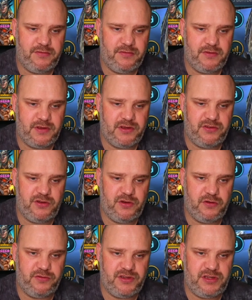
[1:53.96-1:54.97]
Because you'd
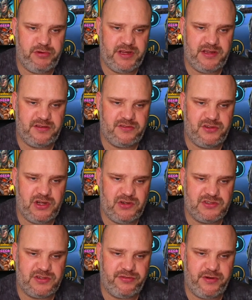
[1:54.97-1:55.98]
obviously bring his
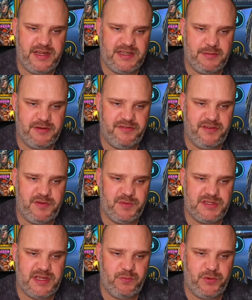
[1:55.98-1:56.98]
chance to freeze up to 50%,
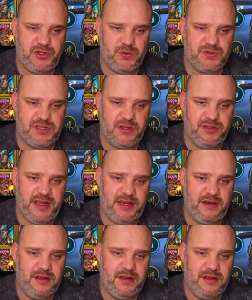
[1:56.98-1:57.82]
which also then